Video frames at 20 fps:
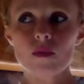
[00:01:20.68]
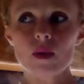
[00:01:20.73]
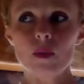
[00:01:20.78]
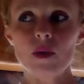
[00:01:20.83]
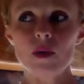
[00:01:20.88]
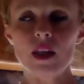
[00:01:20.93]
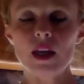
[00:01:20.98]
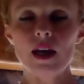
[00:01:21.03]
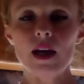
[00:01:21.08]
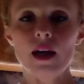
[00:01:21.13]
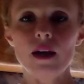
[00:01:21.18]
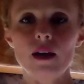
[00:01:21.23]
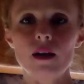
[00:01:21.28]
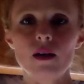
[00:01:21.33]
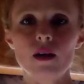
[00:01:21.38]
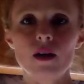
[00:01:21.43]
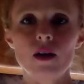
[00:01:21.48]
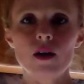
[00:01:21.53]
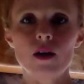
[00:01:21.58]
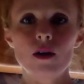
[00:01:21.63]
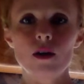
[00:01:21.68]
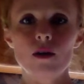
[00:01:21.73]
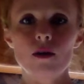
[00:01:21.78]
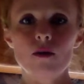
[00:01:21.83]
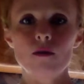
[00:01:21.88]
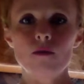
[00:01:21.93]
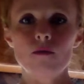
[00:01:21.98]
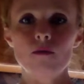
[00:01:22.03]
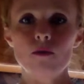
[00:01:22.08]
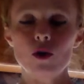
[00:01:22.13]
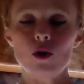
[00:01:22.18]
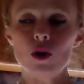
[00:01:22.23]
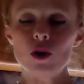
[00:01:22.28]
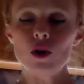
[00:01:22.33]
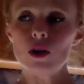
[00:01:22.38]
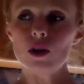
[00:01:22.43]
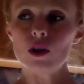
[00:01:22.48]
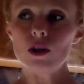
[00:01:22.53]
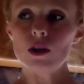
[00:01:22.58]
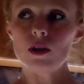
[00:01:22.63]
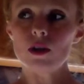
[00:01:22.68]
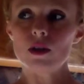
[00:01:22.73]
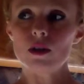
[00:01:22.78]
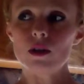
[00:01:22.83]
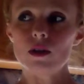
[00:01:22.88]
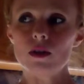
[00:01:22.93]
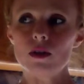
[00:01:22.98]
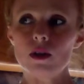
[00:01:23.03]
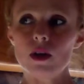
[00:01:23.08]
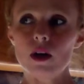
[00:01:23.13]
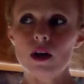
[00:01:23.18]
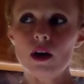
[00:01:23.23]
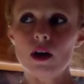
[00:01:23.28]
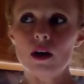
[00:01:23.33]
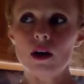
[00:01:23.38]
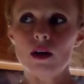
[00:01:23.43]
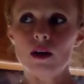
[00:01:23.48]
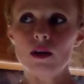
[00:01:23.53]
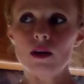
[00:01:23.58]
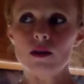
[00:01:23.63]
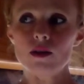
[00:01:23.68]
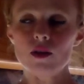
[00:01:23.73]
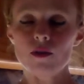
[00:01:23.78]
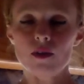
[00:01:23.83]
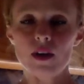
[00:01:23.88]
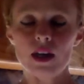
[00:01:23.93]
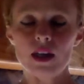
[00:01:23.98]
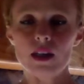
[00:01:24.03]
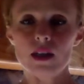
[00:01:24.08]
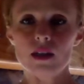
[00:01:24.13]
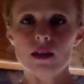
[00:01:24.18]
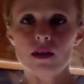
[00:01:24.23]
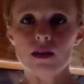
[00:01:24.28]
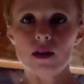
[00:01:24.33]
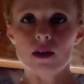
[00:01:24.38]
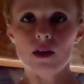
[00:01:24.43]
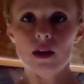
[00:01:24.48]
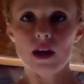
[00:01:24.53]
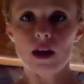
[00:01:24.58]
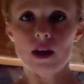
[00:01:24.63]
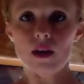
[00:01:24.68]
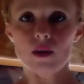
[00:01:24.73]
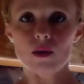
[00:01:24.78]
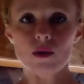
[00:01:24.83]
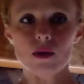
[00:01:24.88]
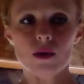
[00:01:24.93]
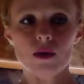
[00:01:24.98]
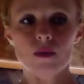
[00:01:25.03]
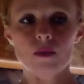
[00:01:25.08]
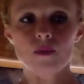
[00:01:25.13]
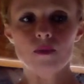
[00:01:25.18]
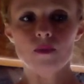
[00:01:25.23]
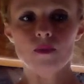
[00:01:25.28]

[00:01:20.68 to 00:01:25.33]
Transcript: And they had full surveillance on the house.